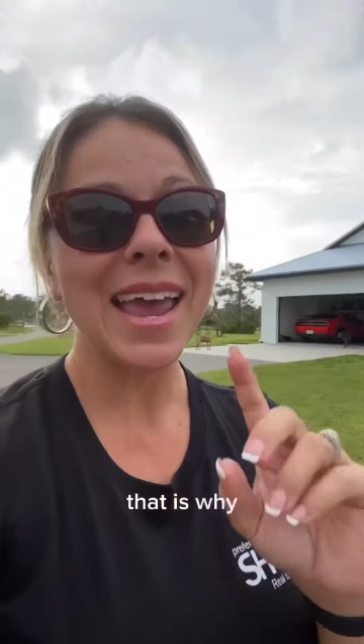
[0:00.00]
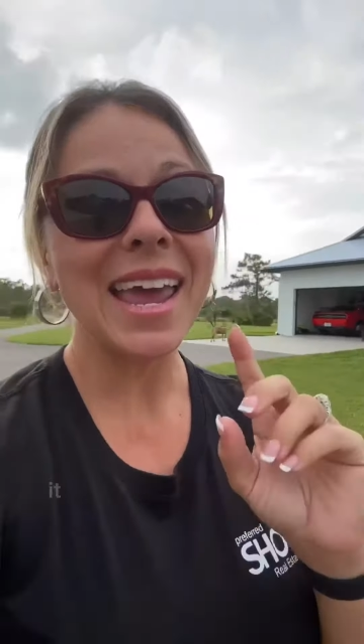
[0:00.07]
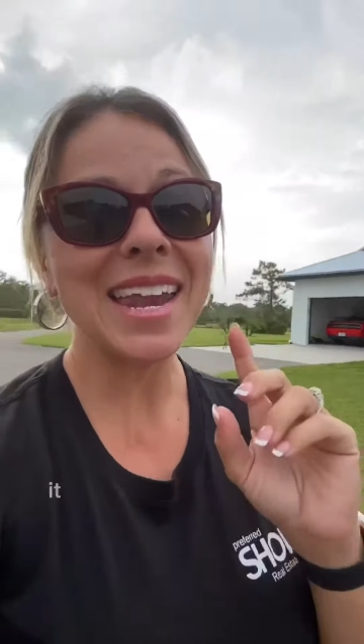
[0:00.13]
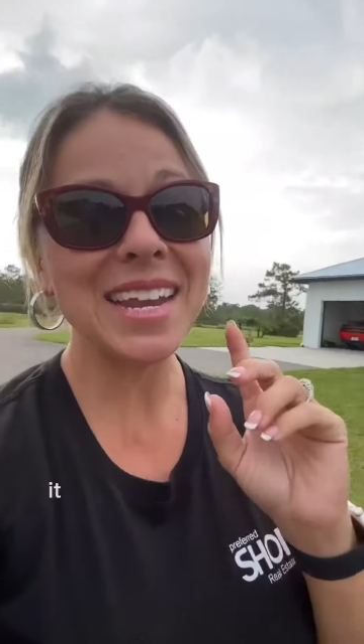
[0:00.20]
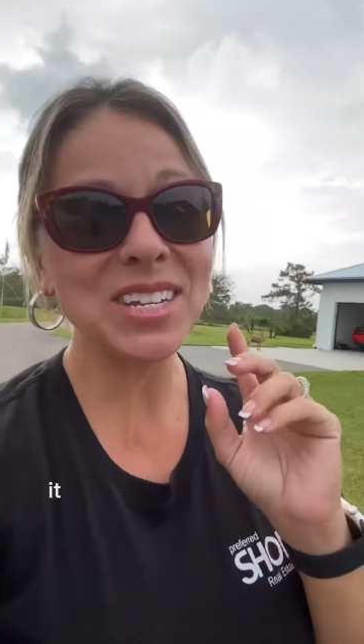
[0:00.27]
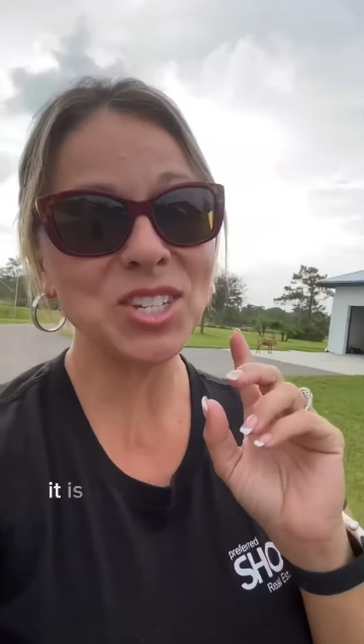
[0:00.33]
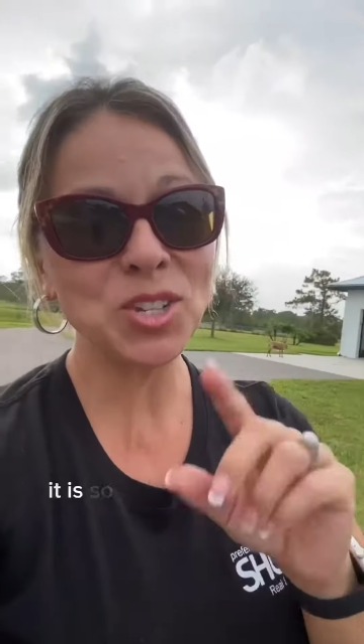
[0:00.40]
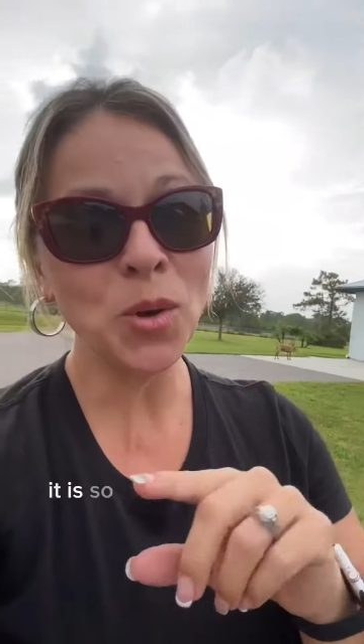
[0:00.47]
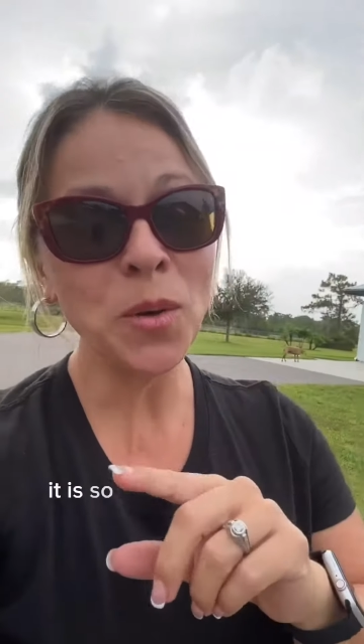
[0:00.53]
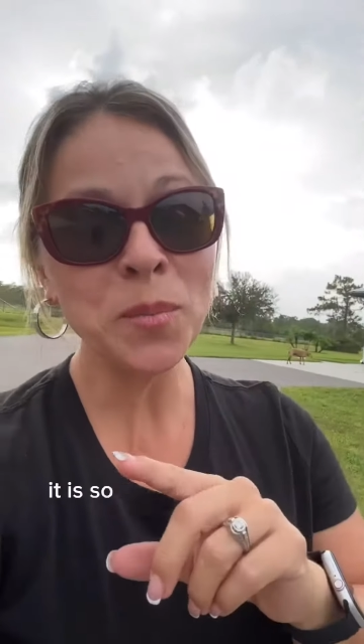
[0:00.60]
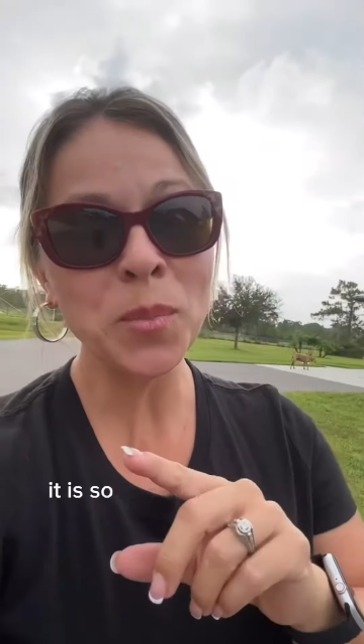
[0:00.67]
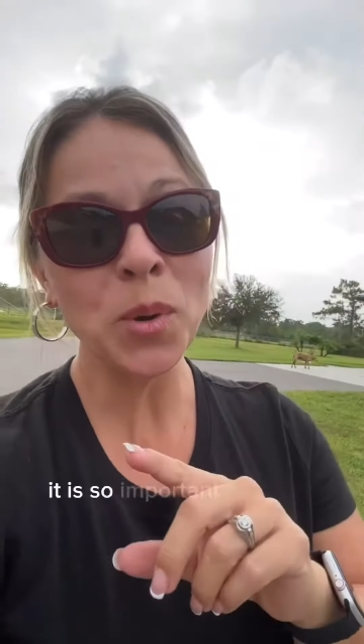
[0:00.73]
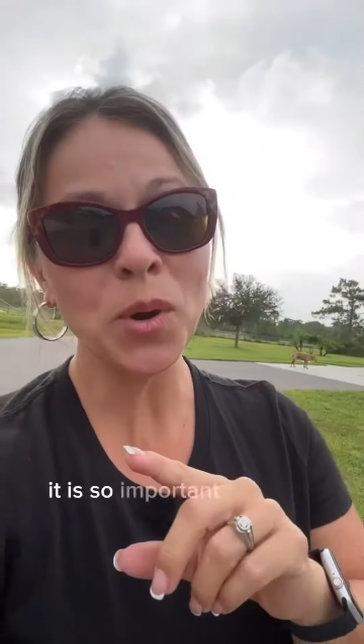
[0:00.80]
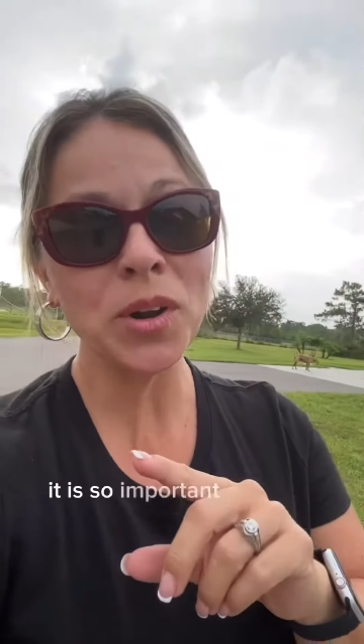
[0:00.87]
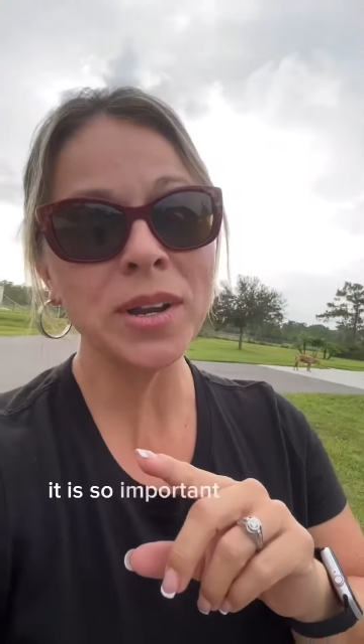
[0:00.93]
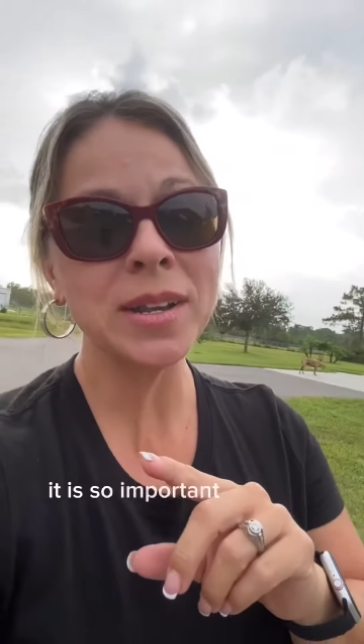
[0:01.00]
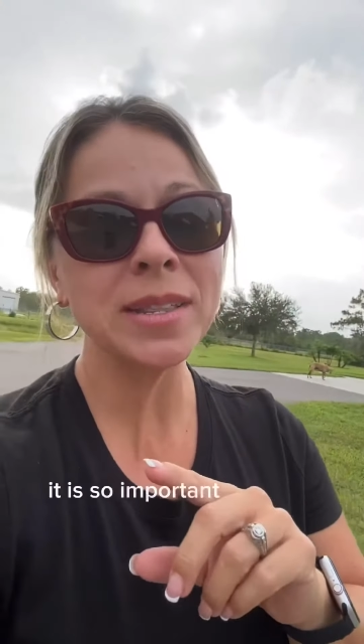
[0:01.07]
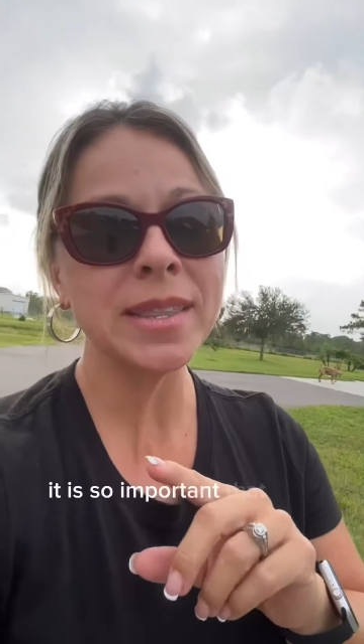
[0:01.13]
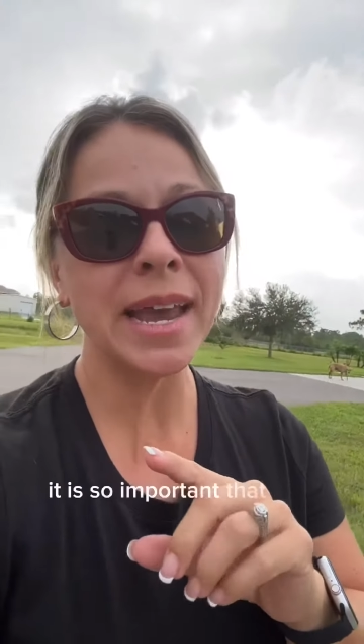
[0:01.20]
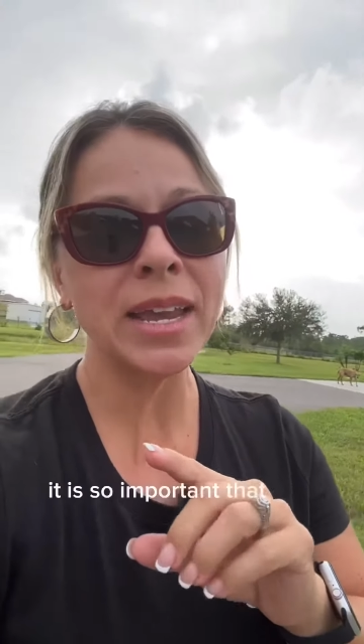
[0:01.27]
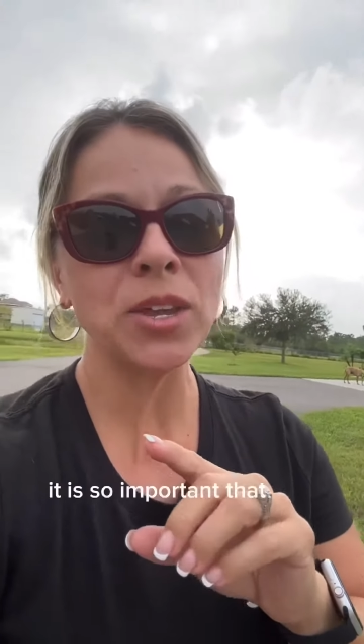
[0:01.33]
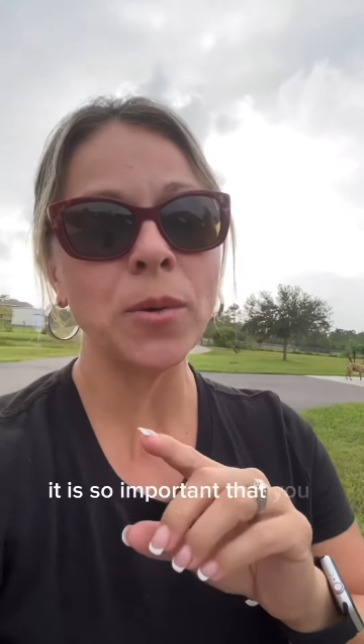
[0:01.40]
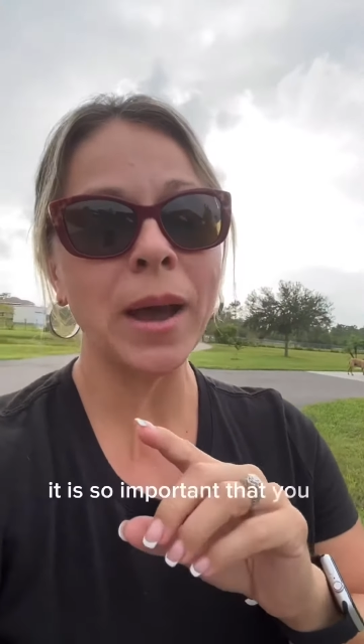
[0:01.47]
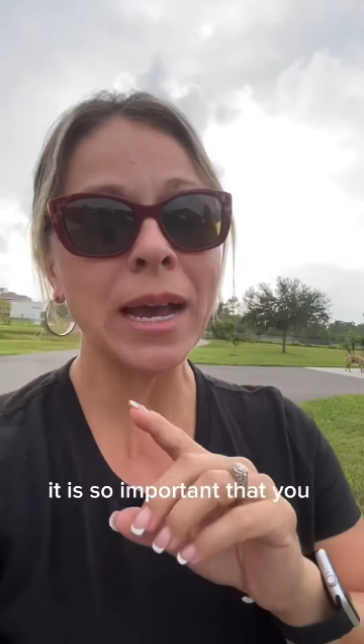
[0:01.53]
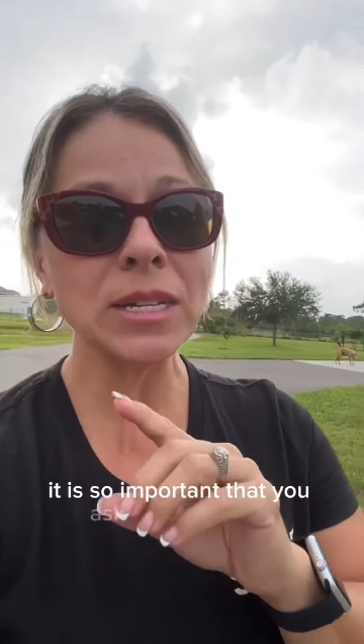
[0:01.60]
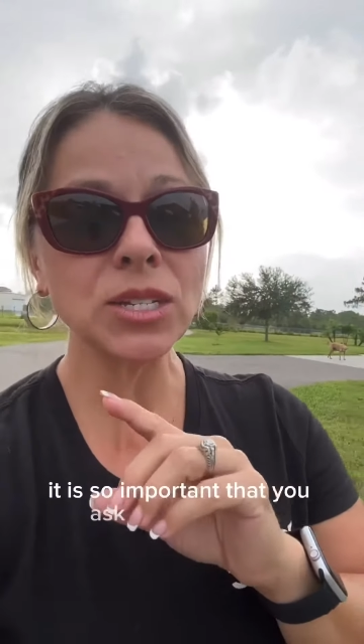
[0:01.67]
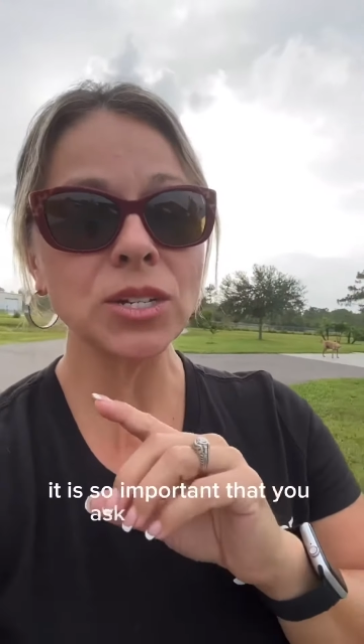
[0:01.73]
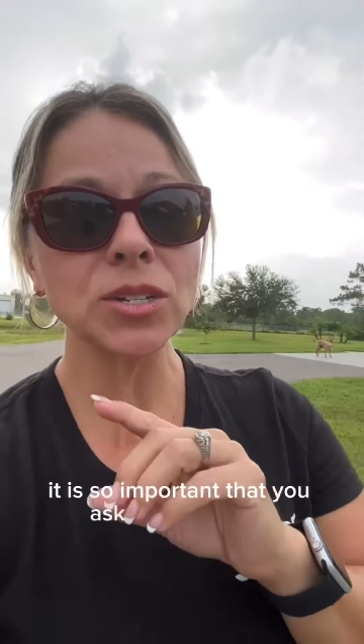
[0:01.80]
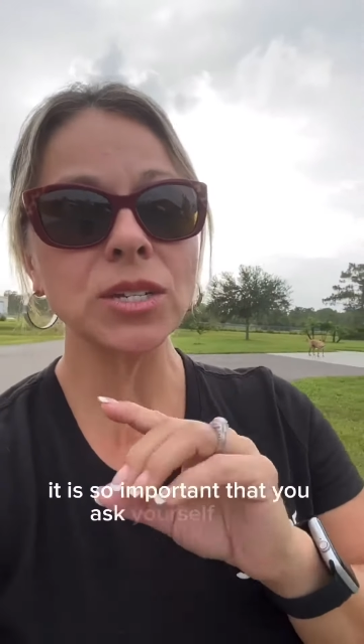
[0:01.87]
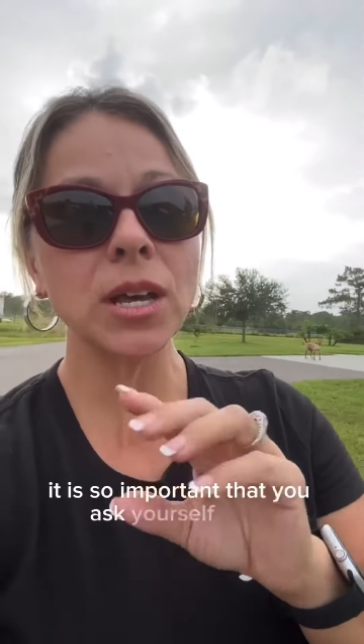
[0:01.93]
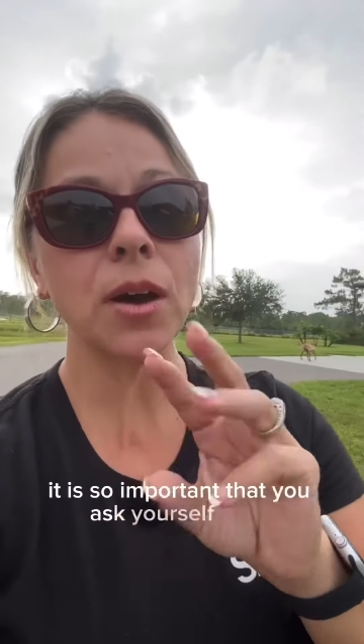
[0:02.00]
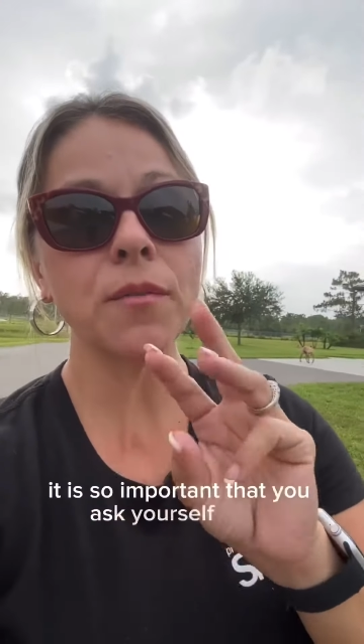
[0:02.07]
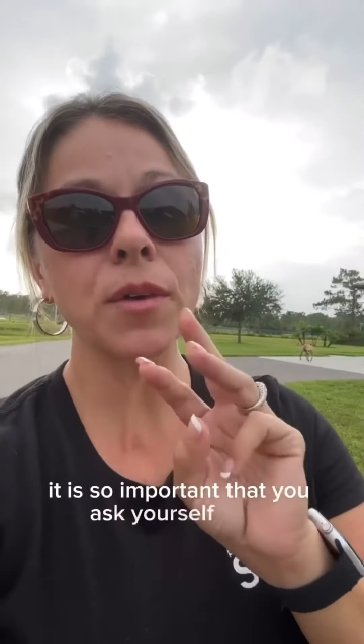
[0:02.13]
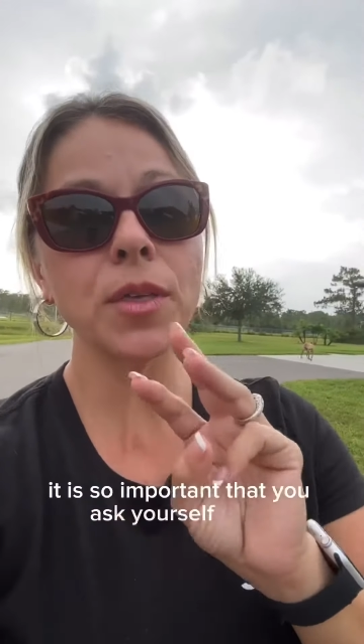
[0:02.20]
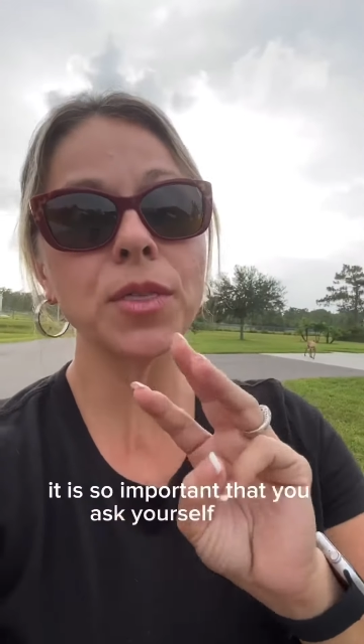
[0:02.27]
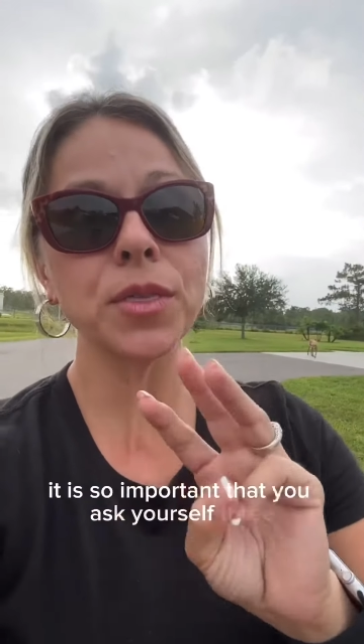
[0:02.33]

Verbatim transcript: it is so important that you ask yourself